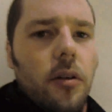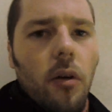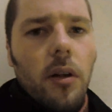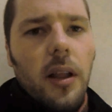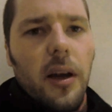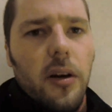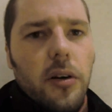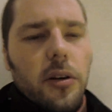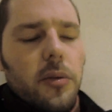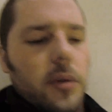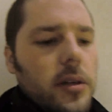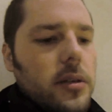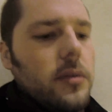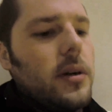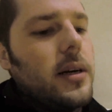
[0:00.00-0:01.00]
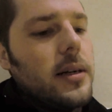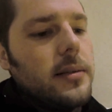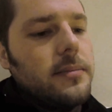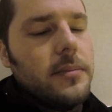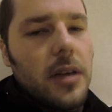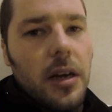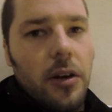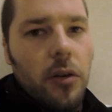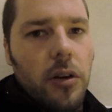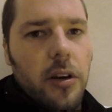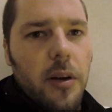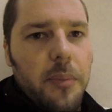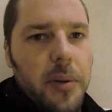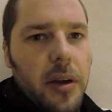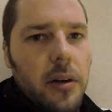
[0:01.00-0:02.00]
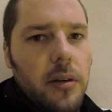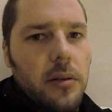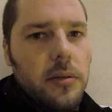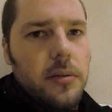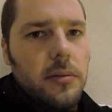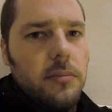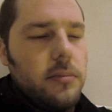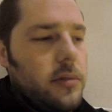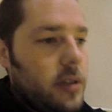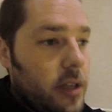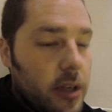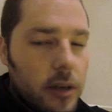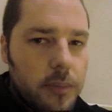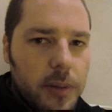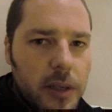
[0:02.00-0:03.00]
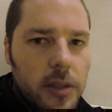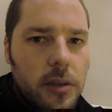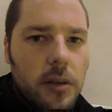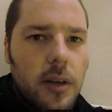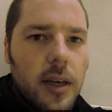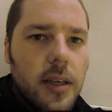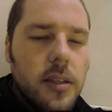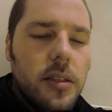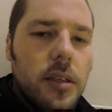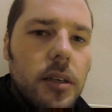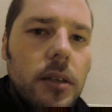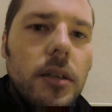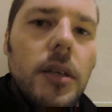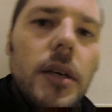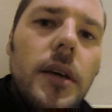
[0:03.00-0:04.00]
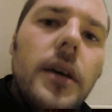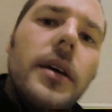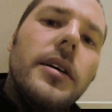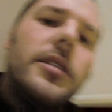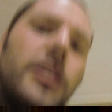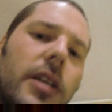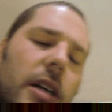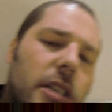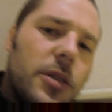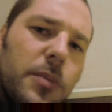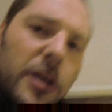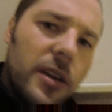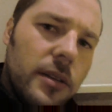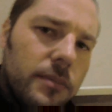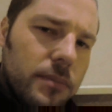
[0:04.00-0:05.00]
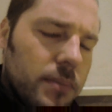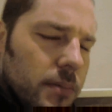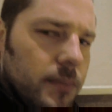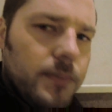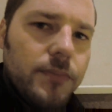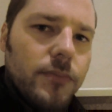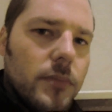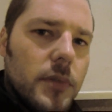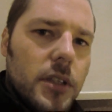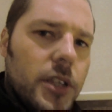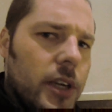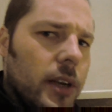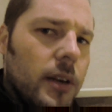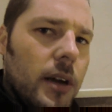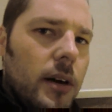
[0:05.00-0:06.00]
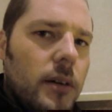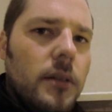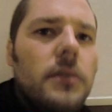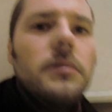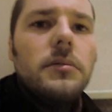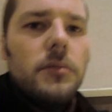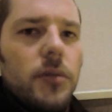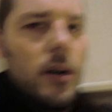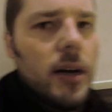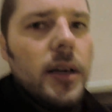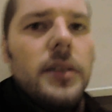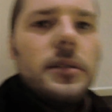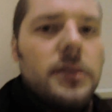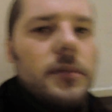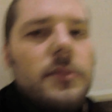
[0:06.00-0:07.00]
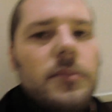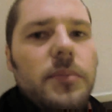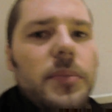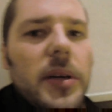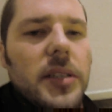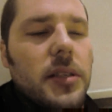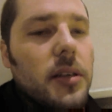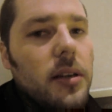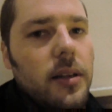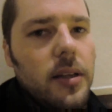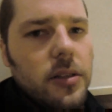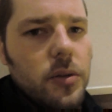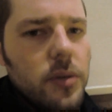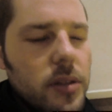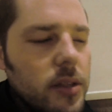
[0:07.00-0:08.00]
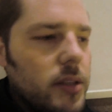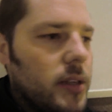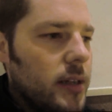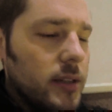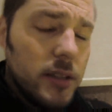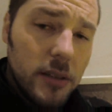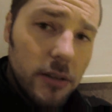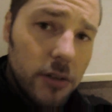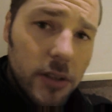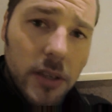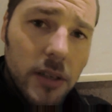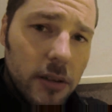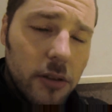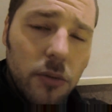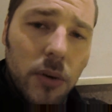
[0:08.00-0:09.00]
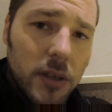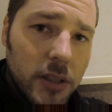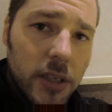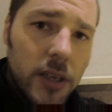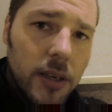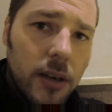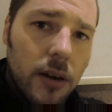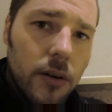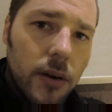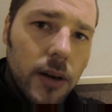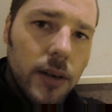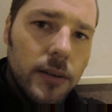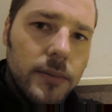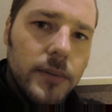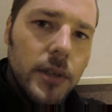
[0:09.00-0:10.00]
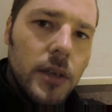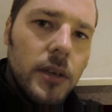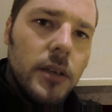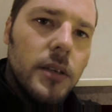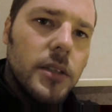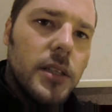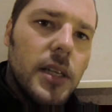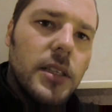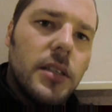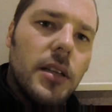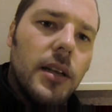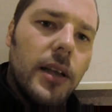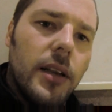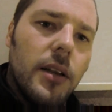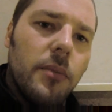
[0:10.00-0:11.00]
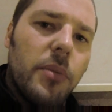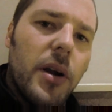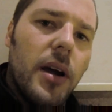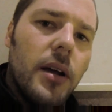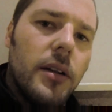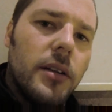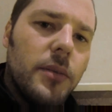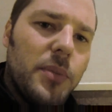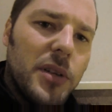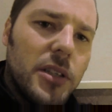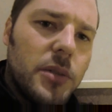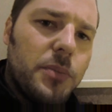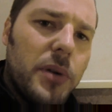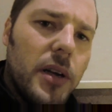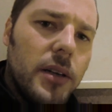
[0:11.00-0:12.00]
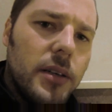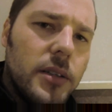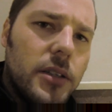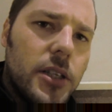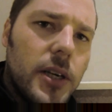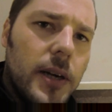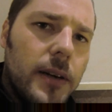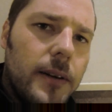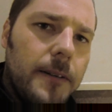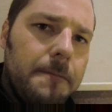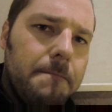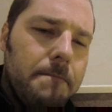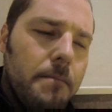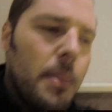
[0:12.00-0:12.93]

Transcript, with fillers: All I ordered was, well, I ordered a beer yi ge pijiu, like I said, she asked me, Qingdao, right? Basically, that's what she said. You said you want Qingdao, right? Because that's the leading brand, the biggest brand in China.